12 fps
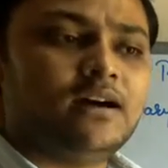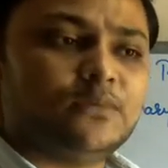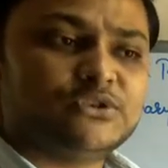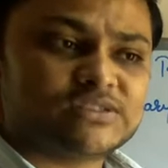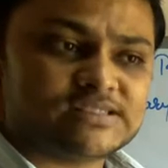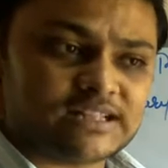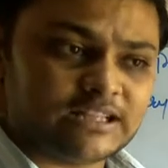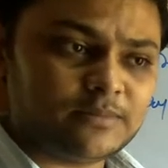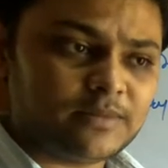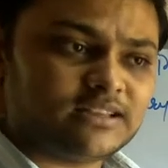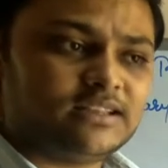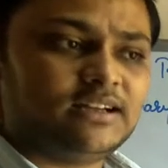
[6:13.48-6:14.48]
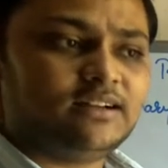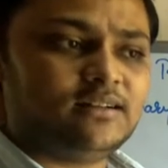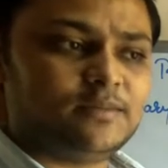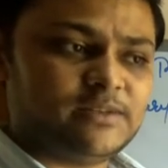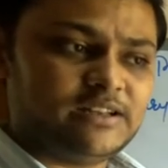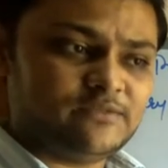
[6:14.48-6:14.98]
which is nothing but
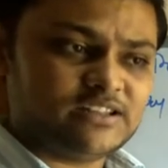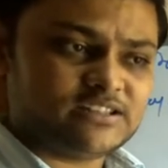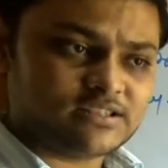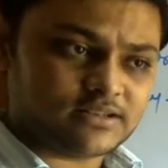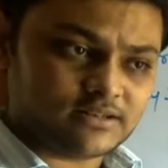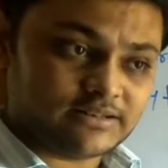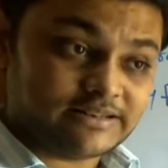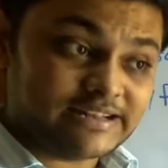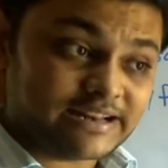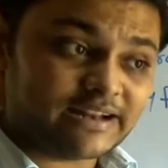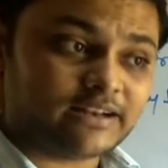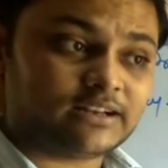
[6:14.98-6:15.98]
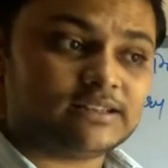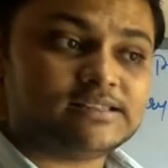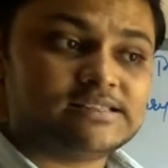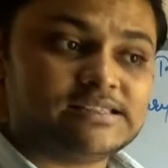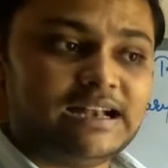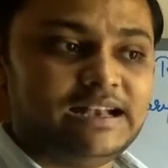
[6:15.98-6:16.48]
the in which
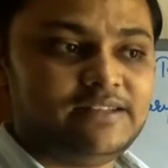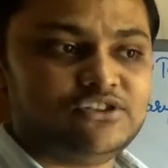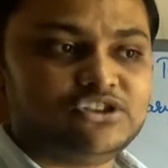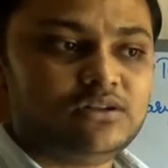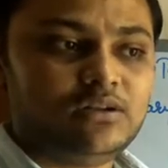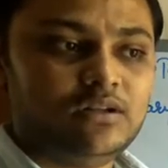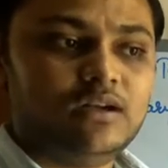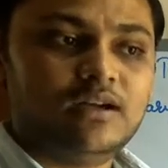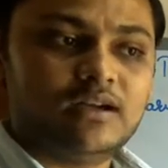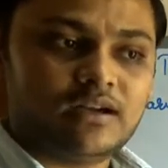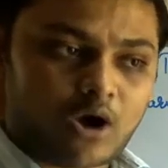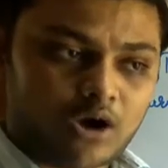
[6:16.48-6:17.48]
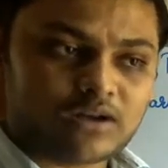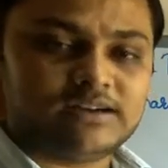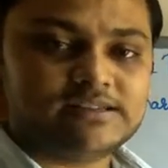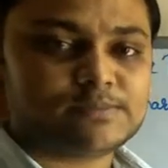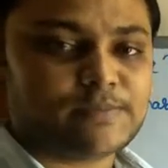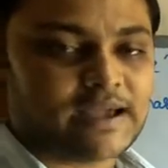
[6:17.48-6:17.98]
direct cell division
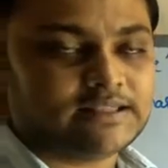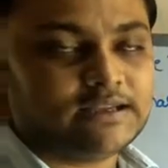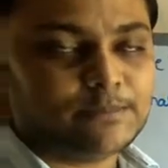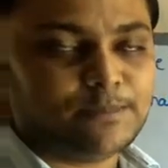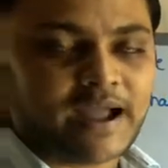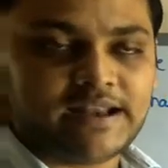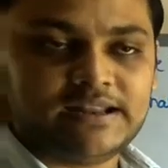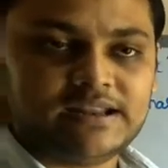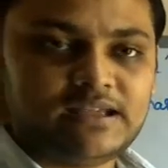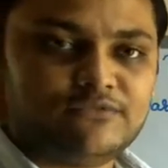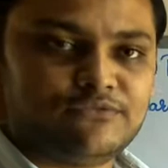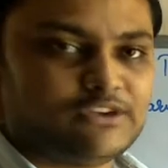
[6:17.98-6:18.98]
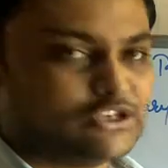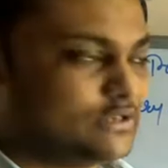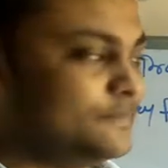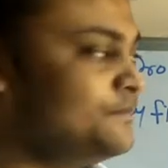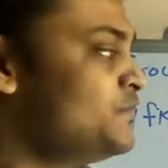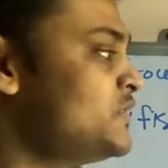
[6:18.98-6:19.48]
occurs by the binary
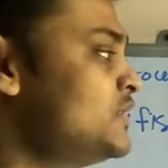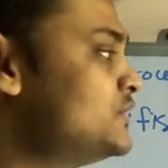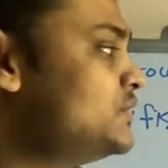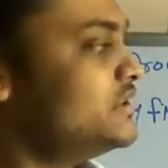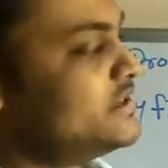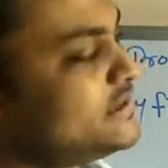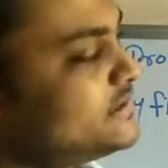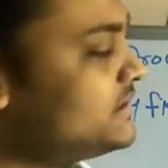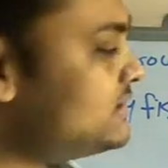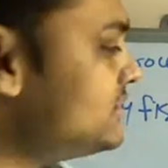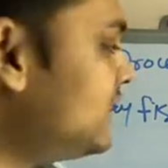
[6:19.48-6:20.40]
fission. So this is